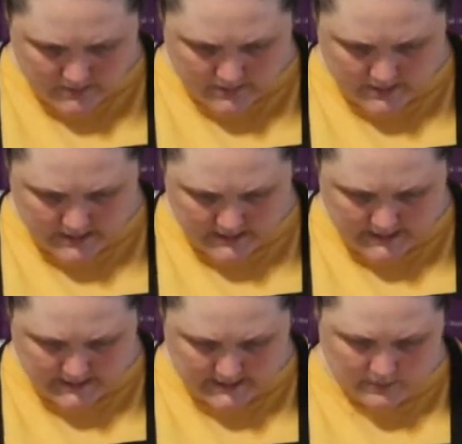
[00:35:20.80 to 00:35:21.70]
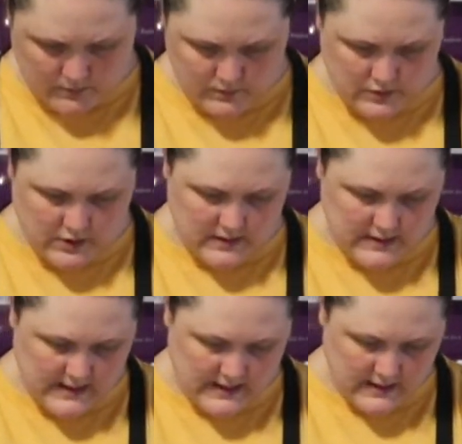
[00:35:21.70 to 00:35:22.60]
Alrighty, get that little dot
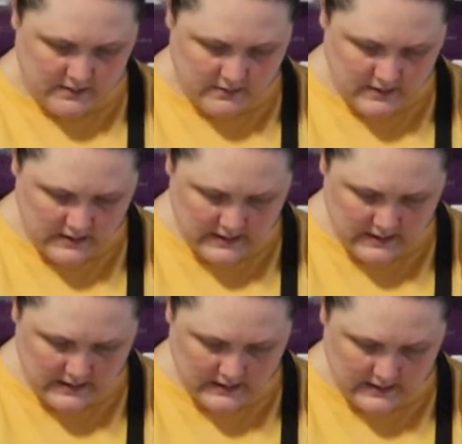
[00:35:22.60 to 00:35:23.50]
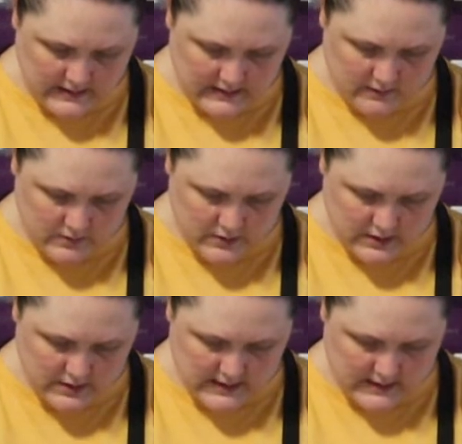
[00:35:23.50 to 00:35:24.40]
down, that little dot
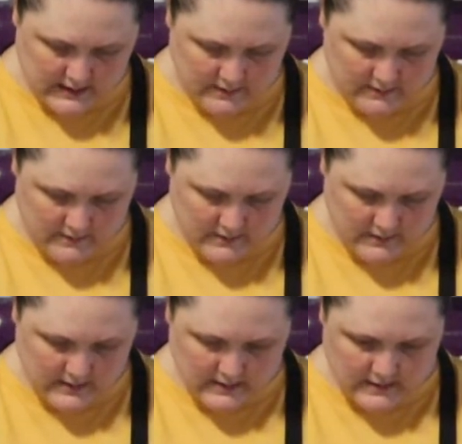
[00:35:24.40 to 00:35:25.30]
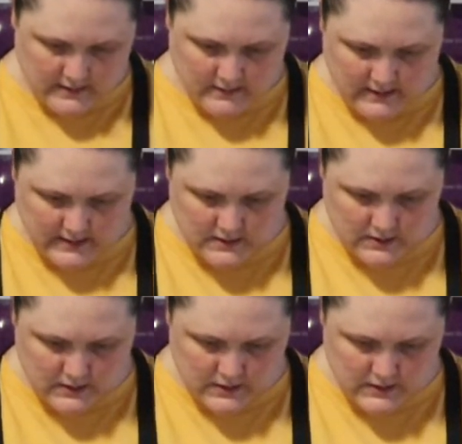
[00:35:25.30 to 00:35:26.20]
down, that
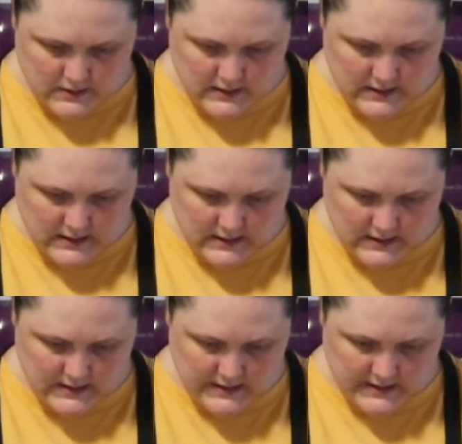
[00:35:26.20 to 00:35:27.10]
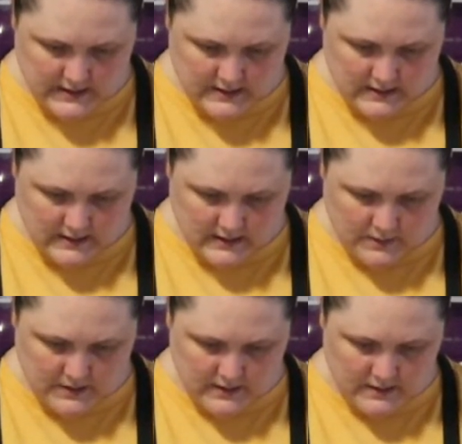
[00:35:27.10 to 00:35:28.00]
dot, that one,